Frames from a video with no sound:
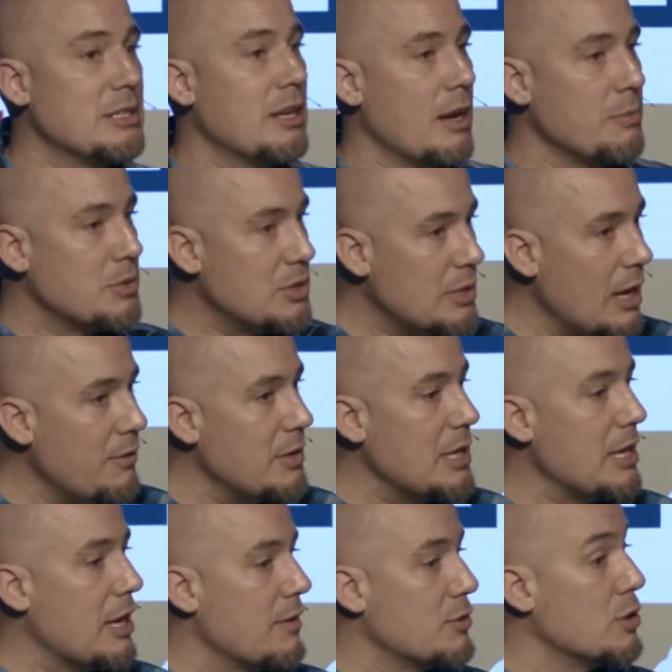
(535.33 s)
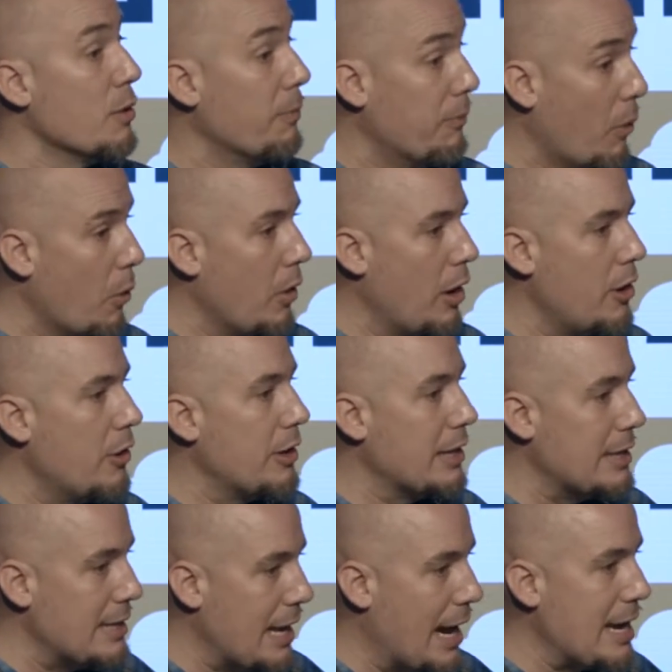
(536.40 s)
times 70 gives you
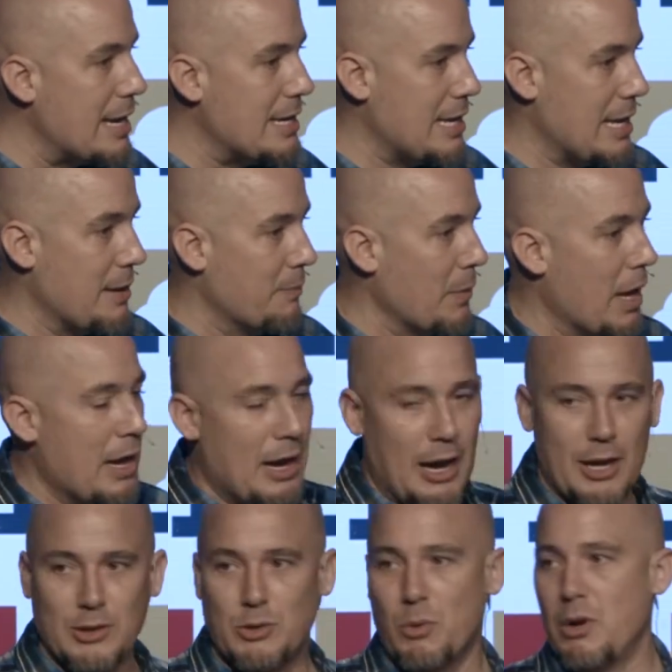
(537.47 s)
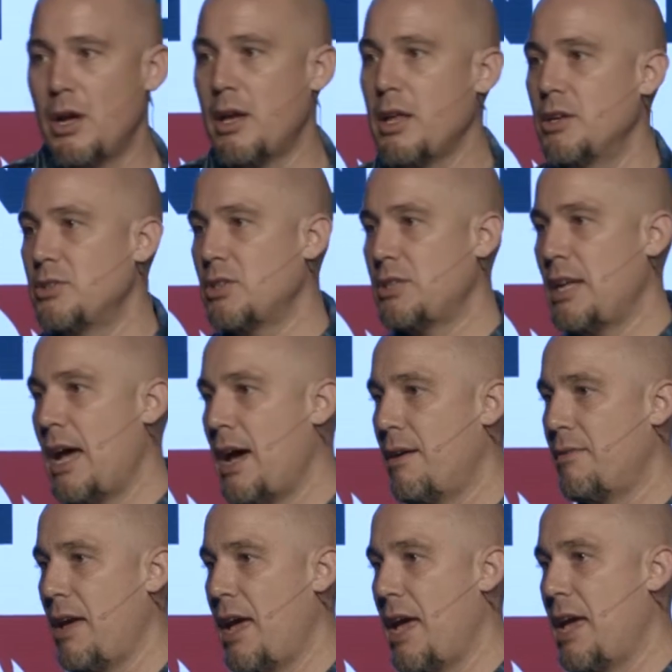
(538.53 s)
490. Uh, so we're not going to just
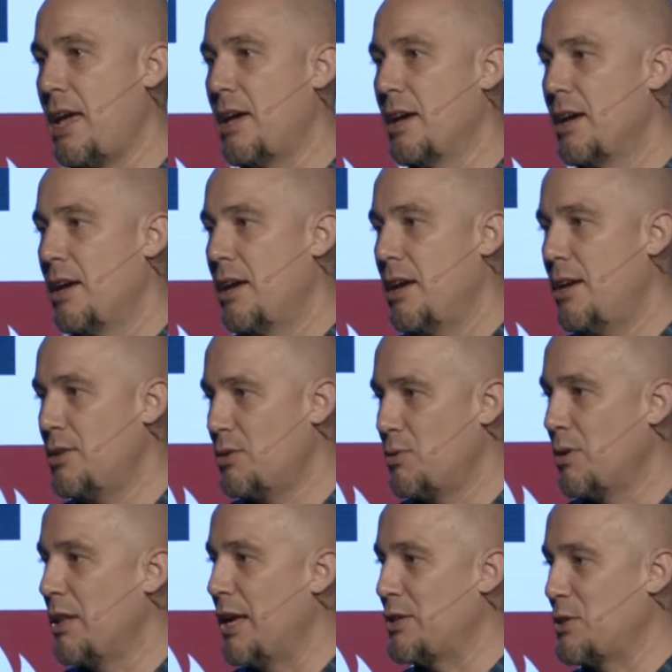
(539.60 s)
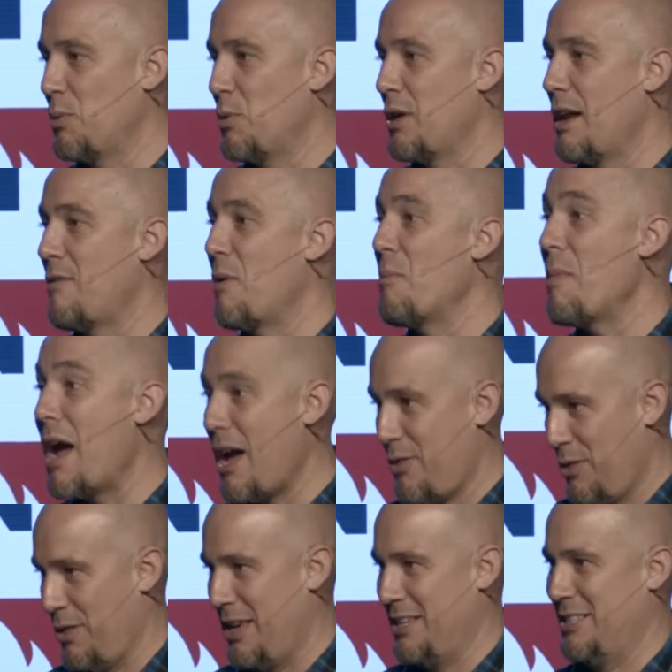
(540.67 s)
have a history lesson, we're going to have a
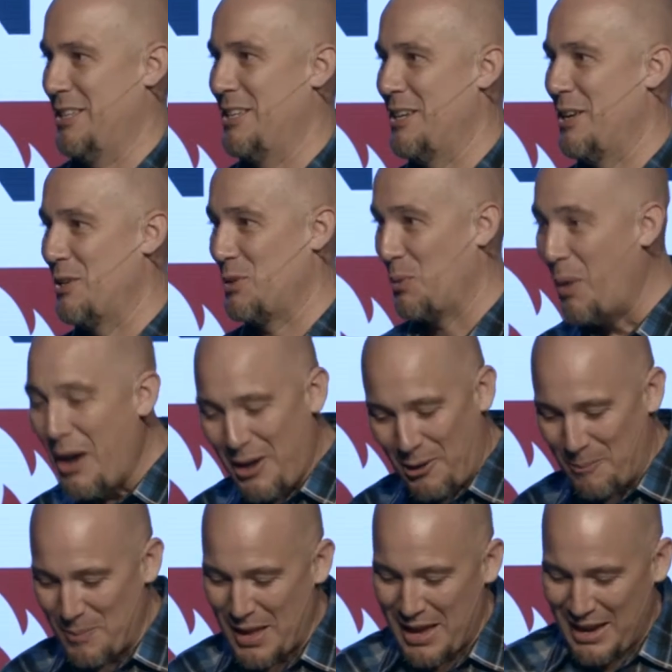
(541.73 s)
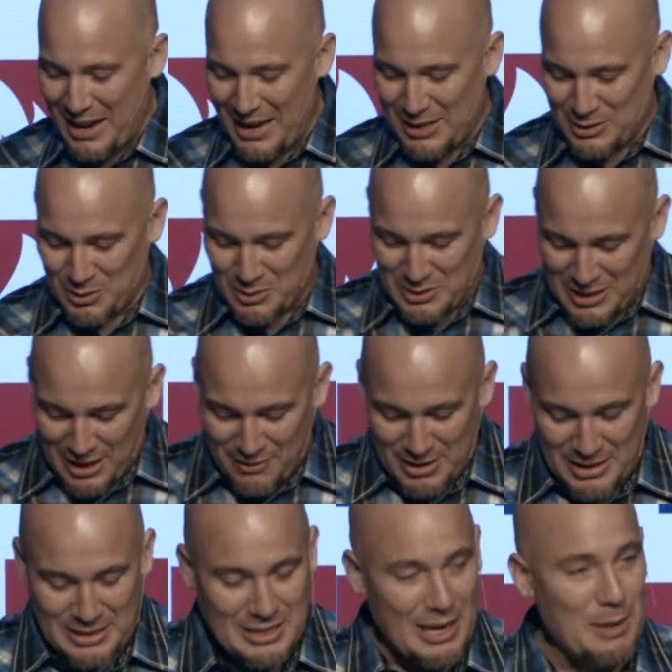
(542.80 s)
math lesson as well. Uh, so
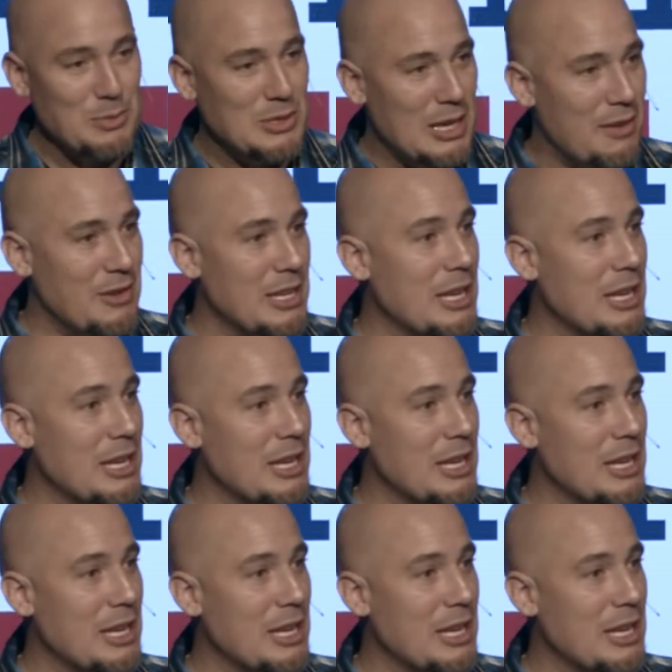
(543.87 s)
7 times 70